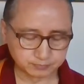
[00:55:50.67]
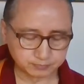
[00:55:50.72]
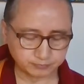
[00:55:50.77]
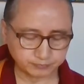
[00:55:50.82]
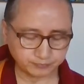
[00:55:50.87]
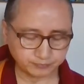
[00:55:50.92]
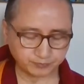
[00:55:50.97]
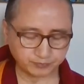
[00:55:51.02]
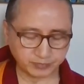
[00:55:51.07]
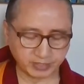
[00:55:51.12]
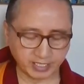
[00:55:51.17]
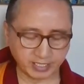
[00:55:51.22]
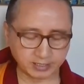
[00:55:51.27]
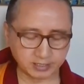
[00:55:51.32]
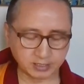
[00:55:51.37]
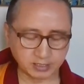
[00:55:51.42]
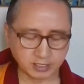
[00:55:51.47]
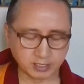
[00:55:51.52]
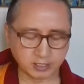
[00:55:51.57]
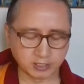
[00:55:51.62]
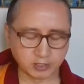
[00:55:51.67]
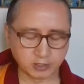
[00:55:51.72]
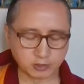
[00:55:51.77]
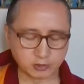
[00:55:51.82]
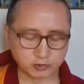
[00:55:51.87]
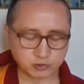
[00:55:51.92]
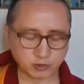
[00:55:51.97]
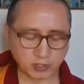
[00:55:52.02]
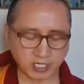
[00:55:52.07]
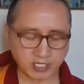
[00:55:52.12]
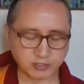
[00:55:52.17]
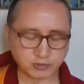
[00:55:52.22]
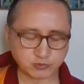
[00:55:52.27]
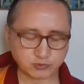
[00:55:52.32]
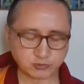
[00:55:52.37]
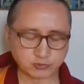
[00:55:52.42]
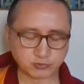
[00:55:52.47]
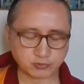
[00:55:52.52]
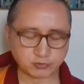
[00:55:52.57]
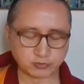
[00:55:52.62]
mm, then try
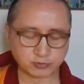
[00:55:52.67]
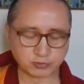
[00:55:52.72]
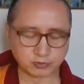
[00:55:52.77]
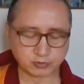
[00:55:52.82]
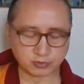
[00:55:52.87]
to